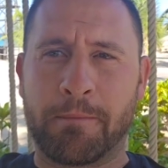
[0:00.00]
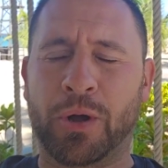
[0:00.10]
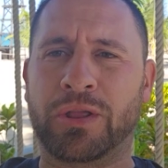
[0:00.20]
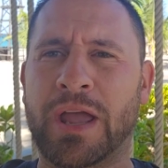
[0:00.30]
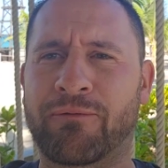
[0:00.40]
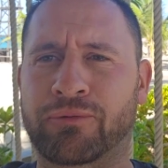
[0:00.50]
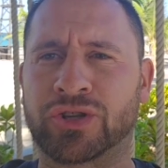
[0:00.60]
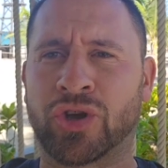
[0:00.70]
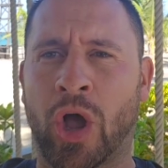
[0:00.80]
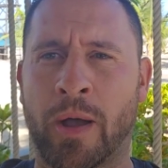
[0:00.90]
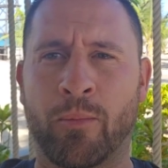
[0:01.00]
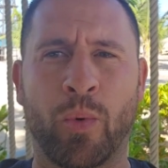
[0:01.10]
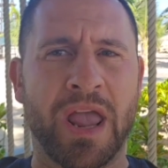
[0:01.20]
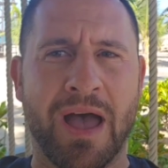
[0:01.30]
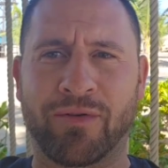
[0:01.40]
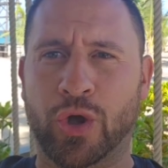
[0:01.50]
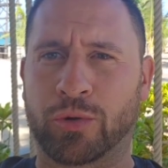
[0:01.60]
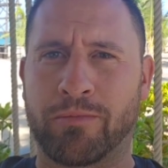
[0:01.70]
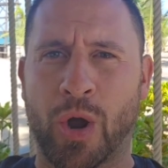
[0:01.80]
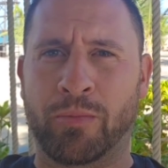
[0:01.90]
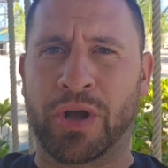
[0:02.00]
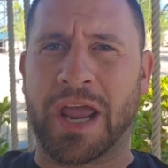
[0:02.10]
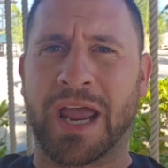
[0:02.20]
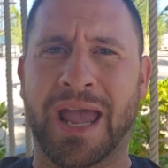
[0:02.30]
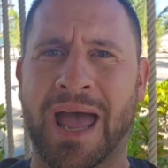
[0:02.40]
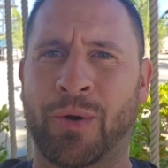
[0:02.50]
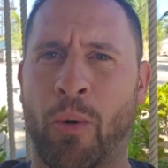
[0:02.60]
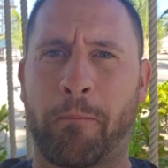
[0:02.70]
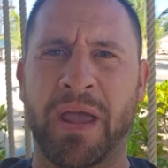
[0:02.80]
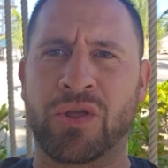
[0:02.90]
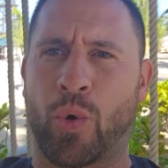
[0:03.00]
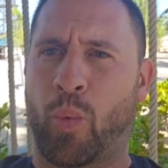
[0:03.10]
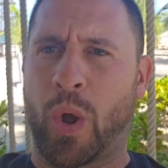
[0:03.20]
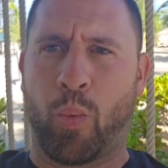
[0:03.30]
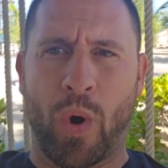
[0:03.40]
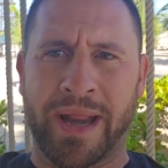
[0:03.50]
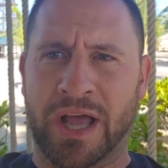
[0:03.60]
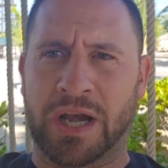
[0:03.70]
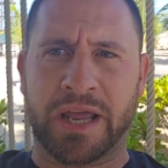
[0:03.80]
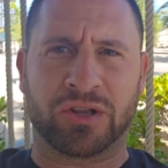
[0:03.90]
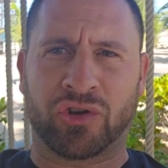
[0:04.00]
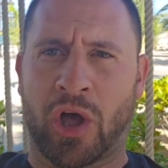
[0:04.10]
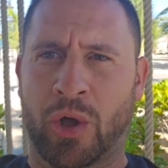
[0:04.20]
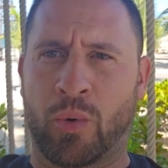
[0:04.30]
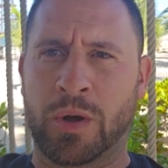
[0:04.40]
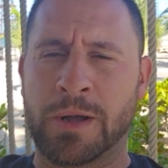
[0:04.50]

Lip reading: But every time we have a good moment, it cannot be that we're winning a league title.